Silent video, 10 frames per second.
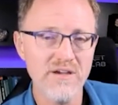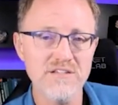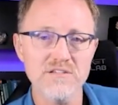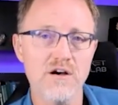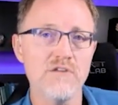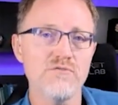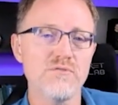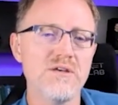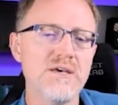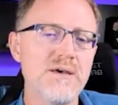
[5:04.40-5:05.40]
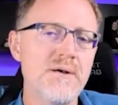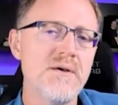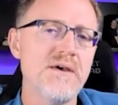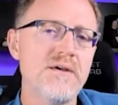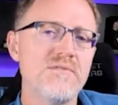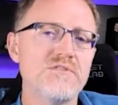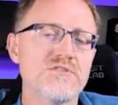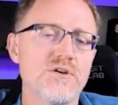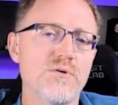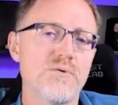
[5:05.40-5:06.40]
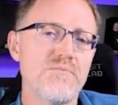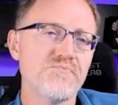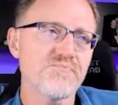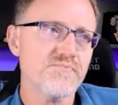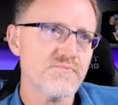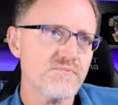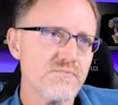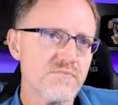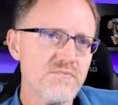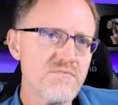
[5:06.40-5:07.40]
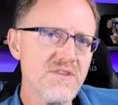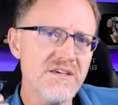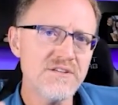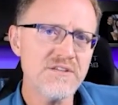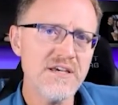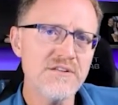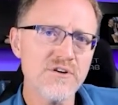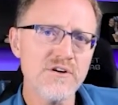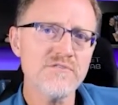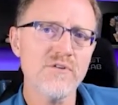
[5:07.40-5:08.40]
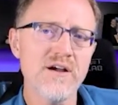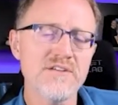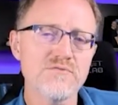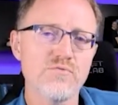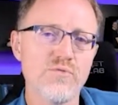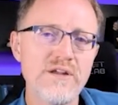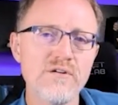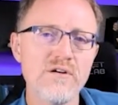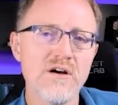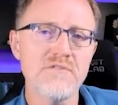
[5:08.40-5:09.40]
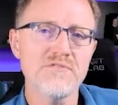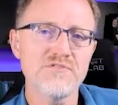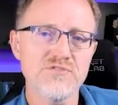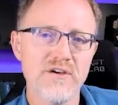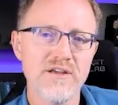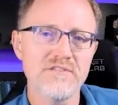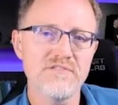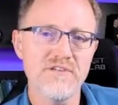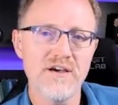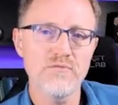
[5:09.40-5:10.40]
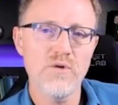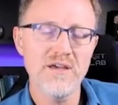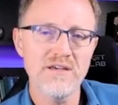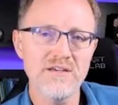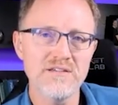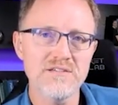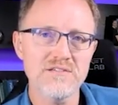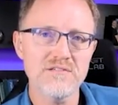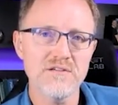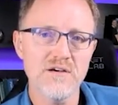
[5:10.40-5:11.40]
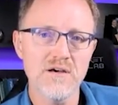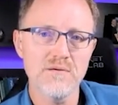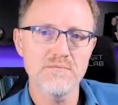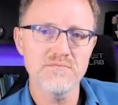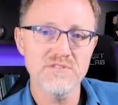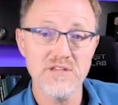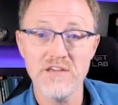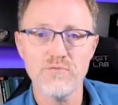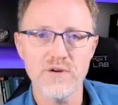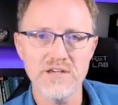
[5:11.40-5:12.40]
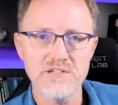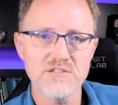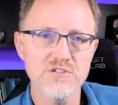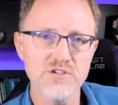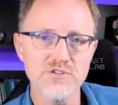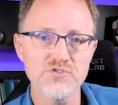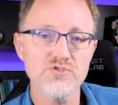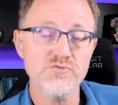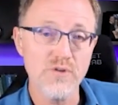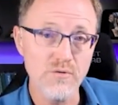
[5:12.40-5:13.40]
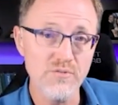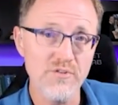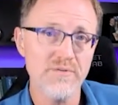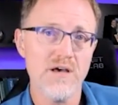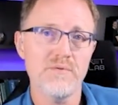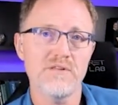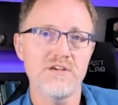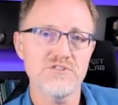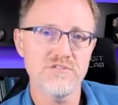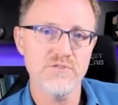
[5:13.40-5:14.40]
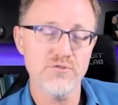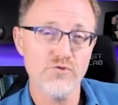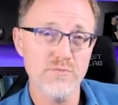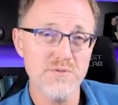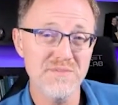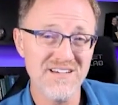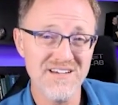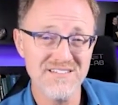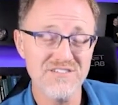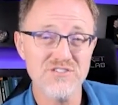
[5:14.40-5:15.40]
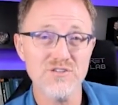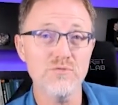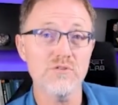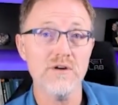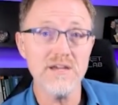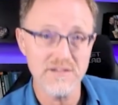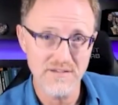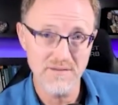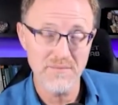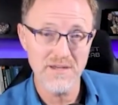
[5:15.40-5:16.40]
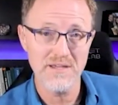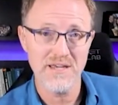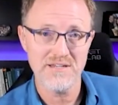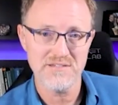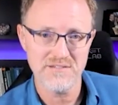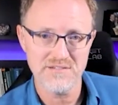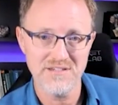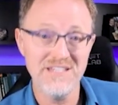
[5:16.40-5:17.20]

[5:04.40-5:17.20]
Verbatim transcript: It's awful. So in in turf grass, we are often trying to find ways, um, safe ways, to control the population of earthworms because it's so great in many cases.